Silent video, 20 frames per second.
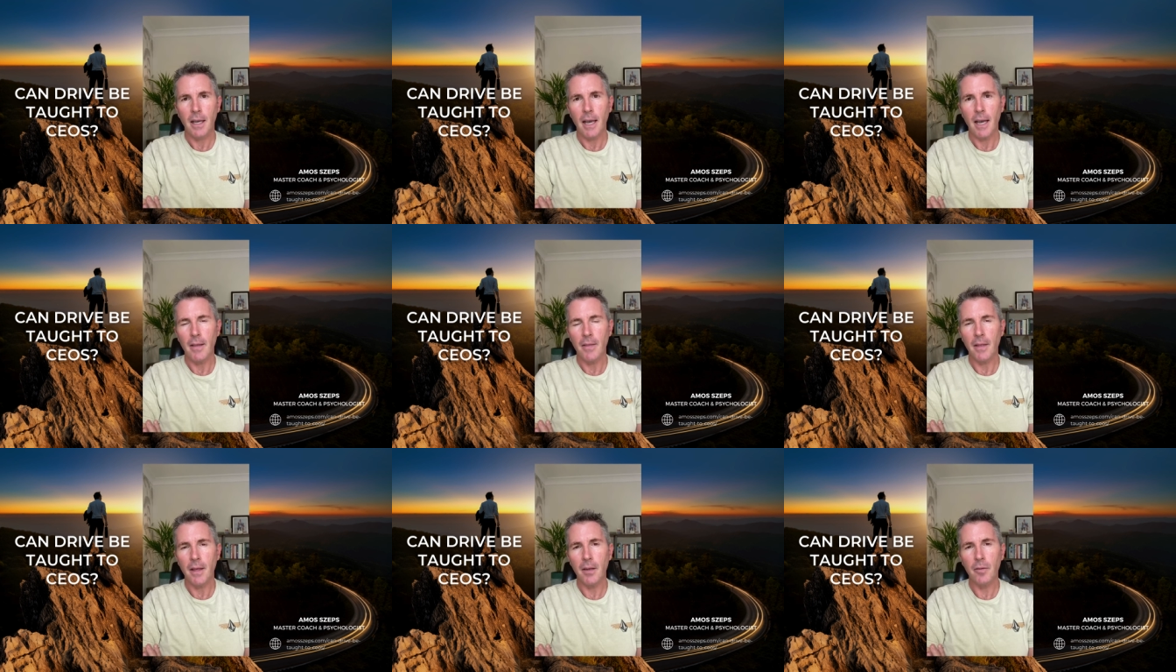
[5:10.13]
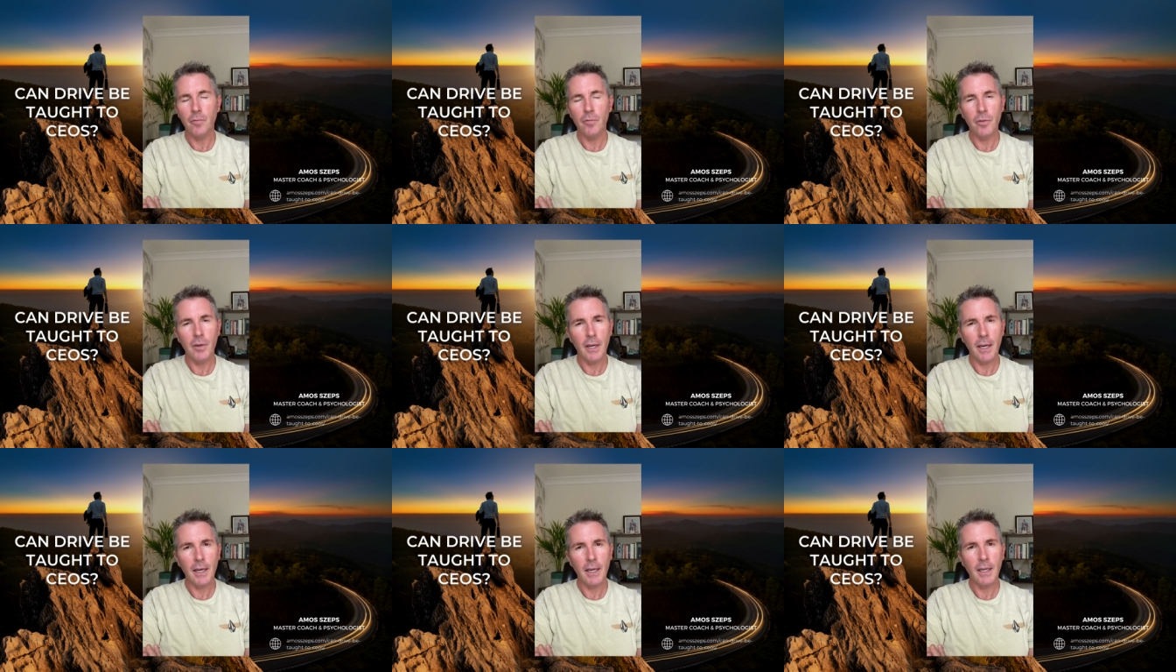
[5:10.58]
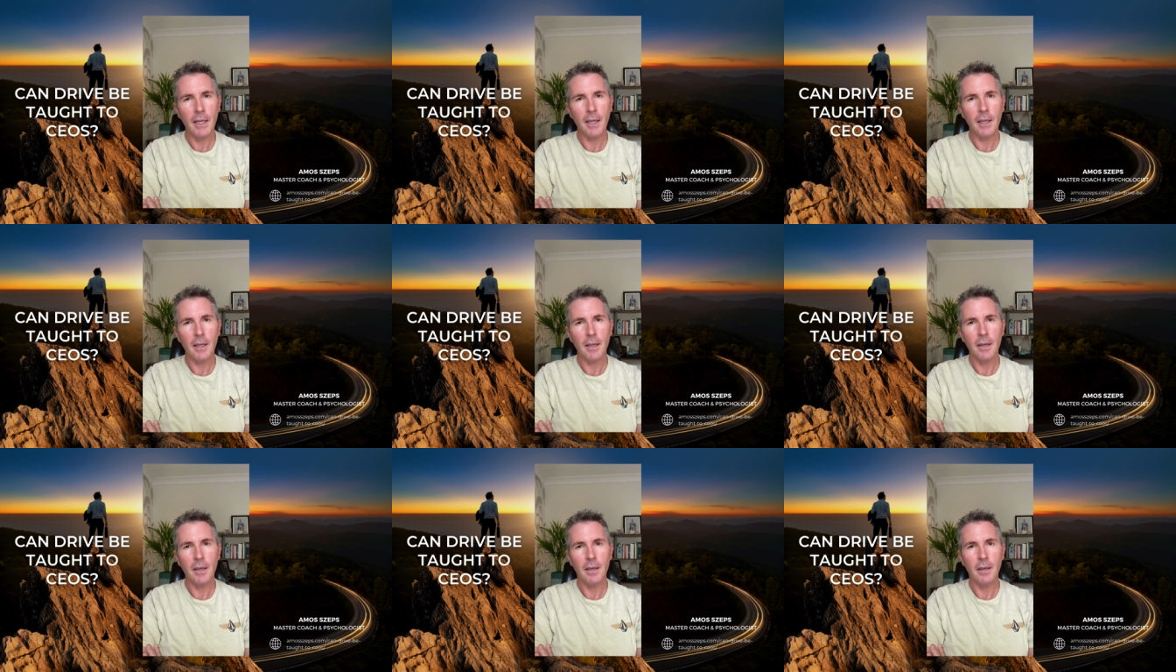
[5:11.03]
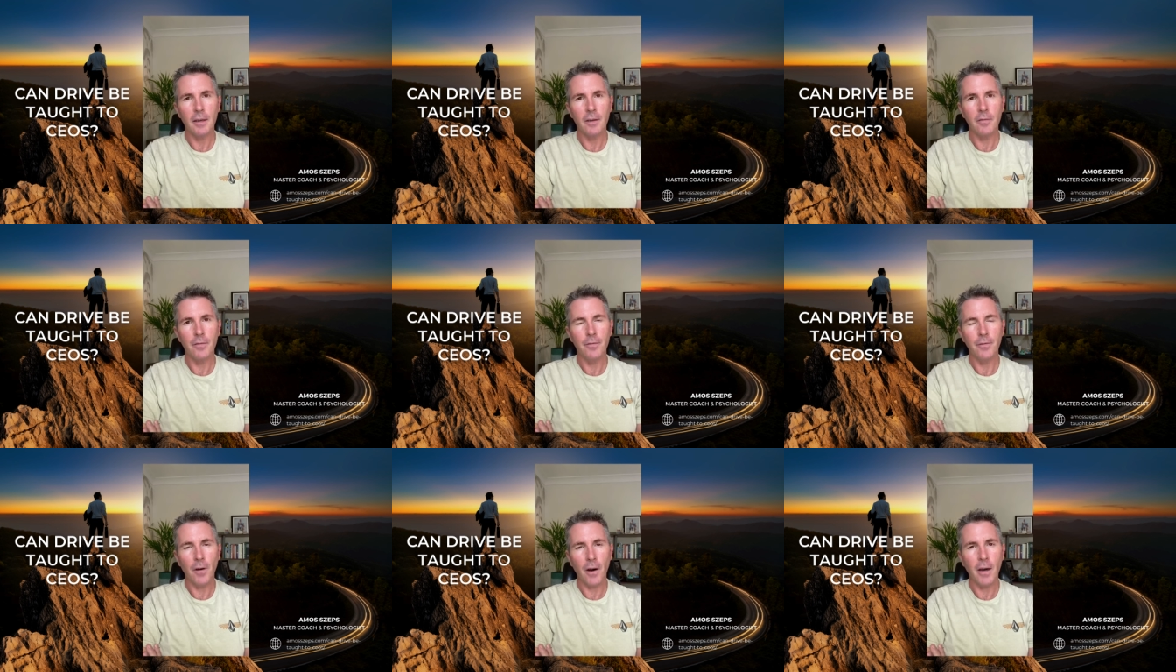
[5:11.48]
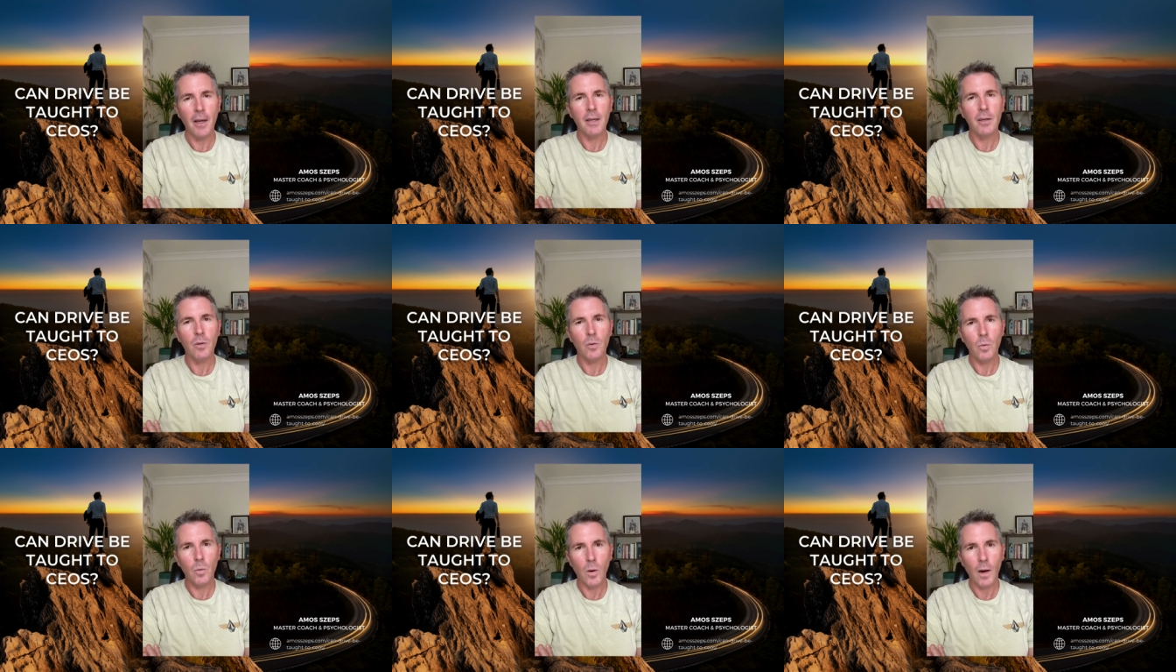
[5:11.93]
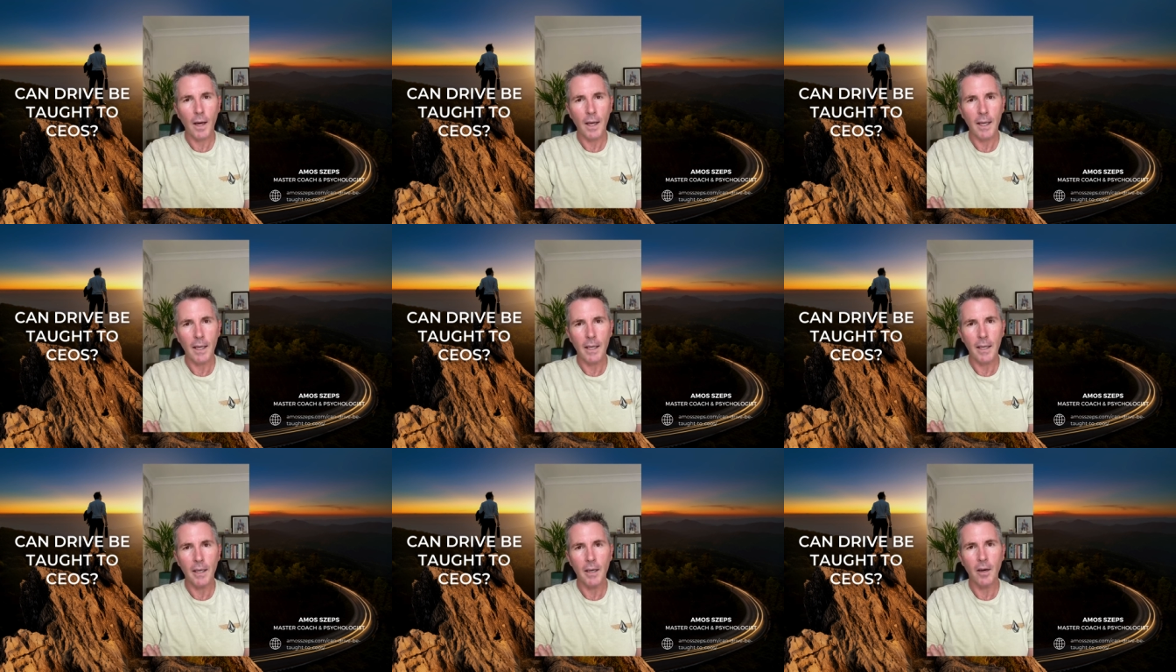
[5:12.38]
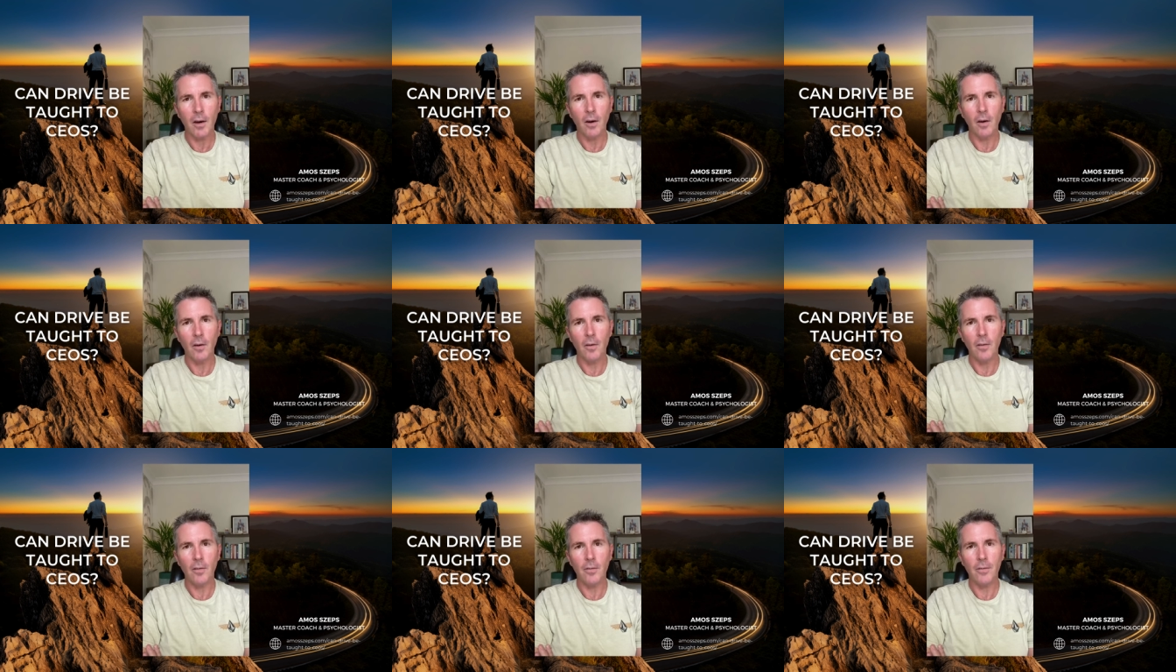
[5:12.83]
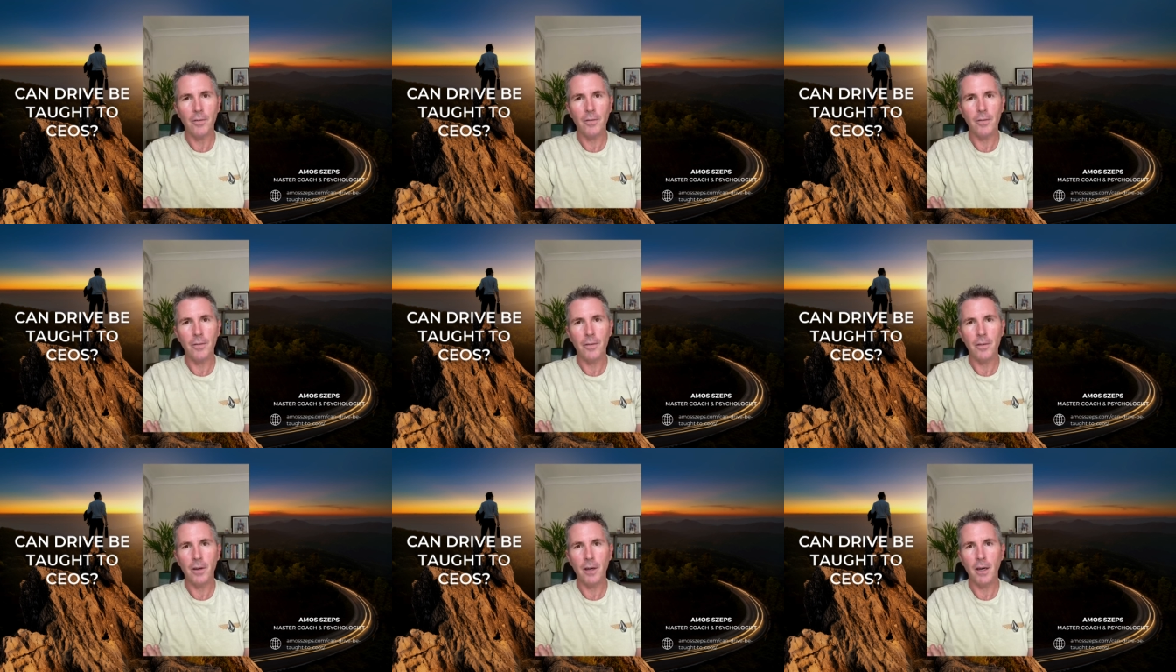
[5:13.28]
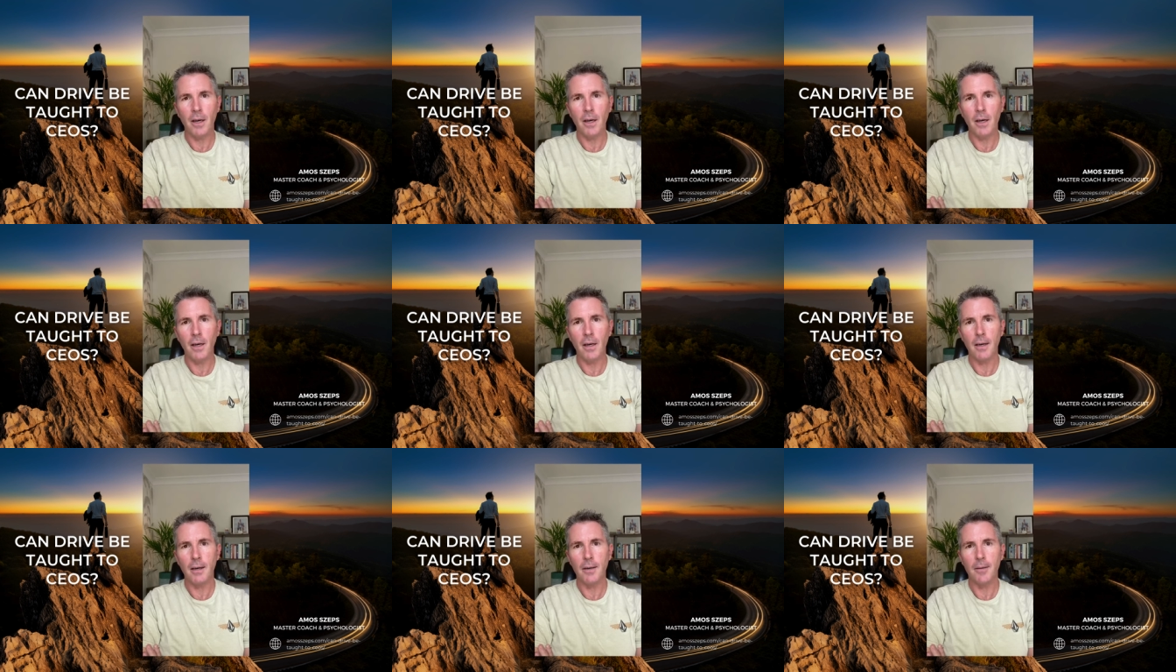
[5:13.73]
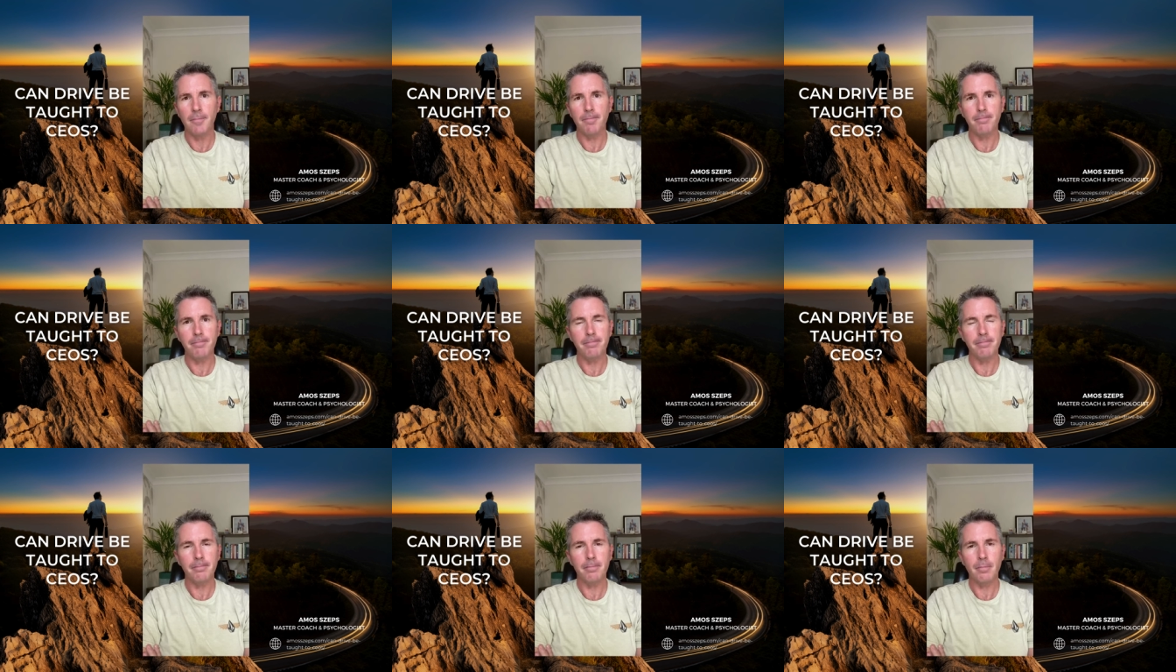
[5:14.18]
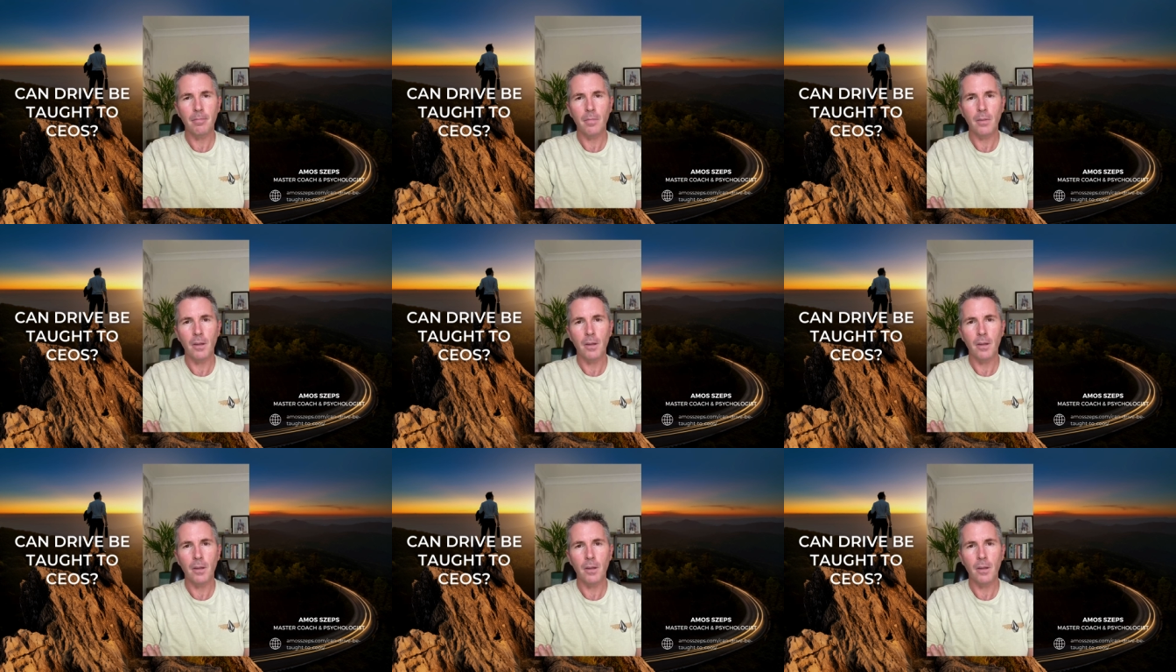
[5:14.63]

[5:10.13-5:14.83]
and then really find a way of um,